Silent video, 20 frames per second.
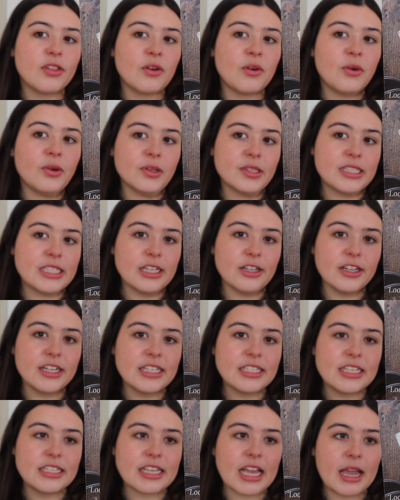the whole
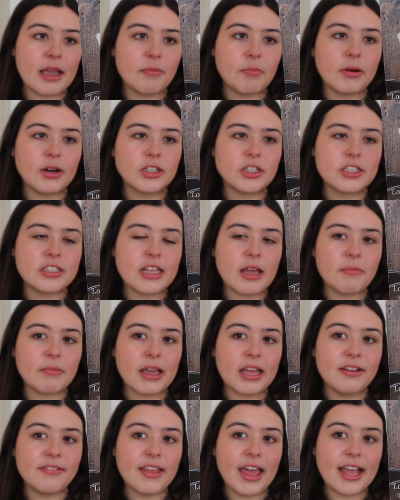series as I purchase them
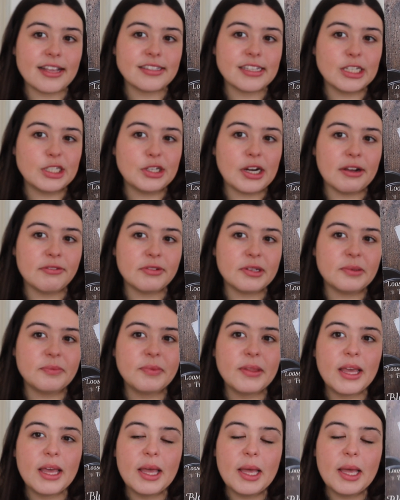kind of as I travel.